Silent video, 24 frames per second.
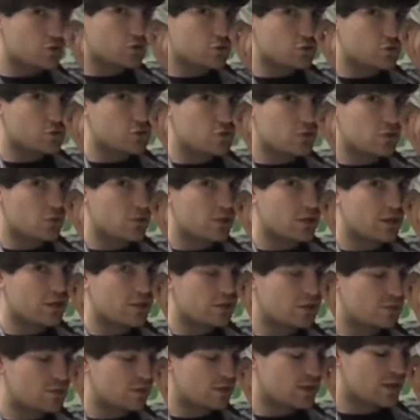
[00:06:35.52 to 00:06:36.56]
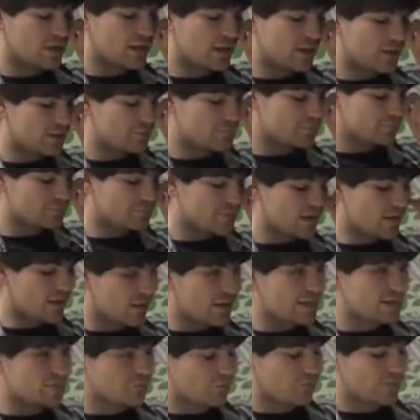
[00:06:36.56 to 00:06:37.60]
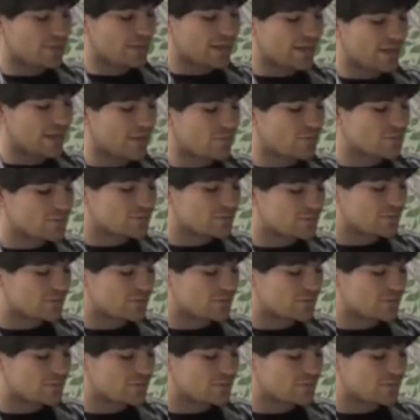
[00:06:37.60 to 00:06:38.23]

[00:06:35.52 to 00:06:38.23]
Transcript: a true story. I'd like to point that out.